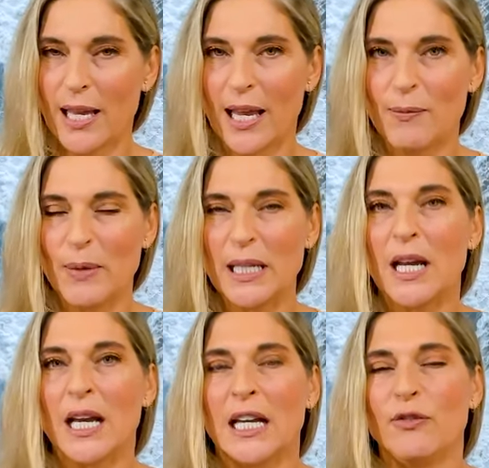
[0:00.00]
I, I mean,
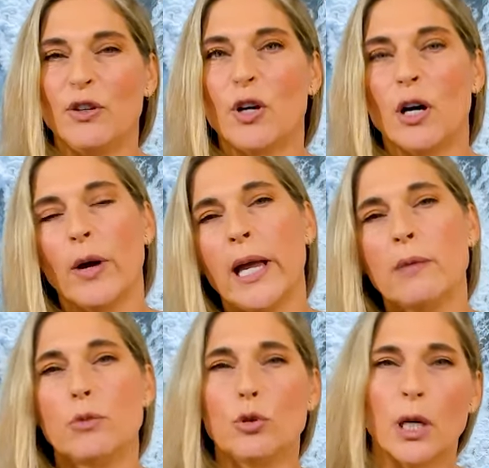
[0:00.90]
if you go, hey,
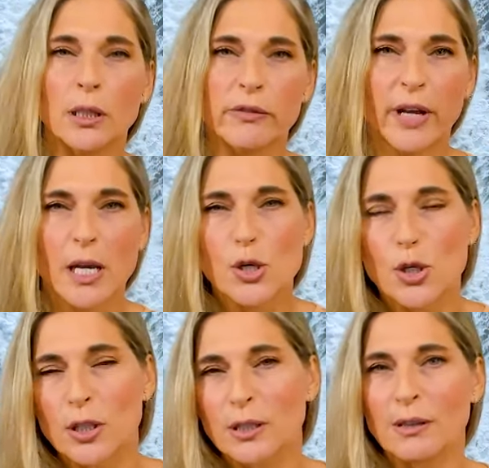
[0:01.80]
mood
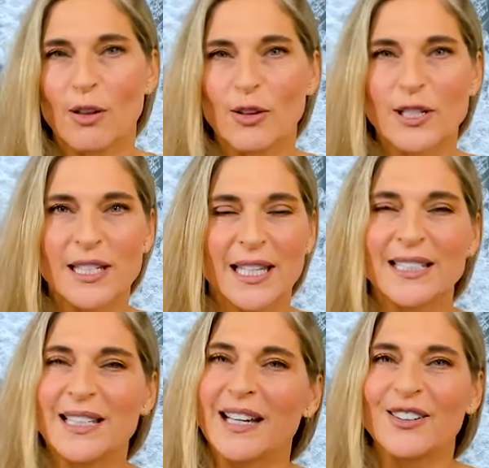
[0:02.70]
elevation and all these
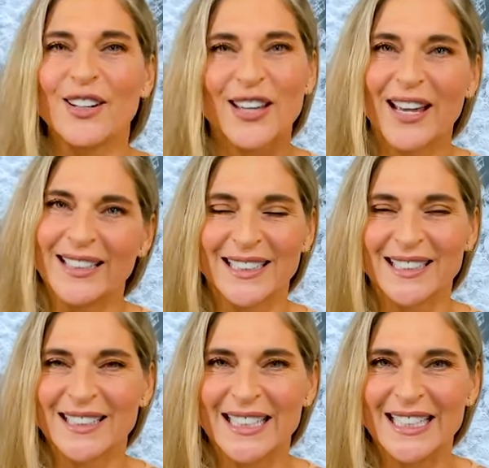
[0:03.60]
things, they go, okay, it
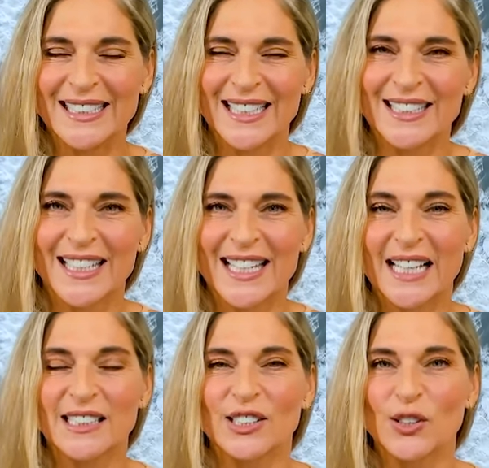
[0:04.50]
doesn't, it doesn't connect us.